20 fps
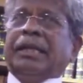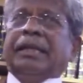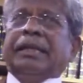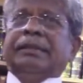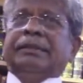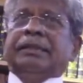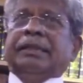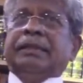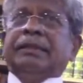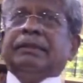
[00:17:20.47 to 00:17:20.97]

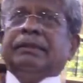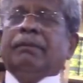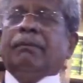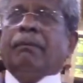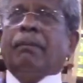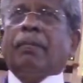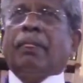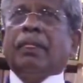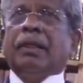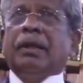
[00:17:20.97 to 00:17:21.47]
cases,
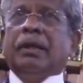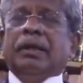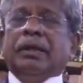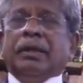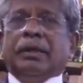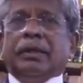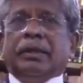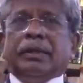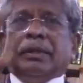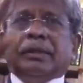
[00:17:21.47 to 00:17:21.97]

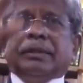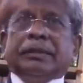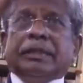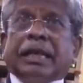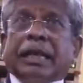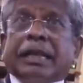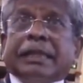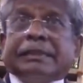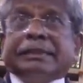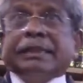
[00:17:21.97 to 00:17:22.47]

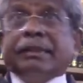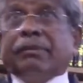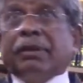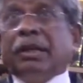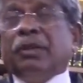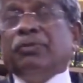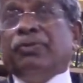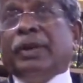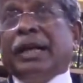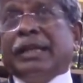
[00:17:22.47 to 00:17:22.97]
there are
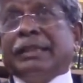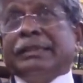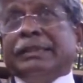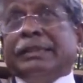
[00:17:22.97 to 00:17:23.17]
several facts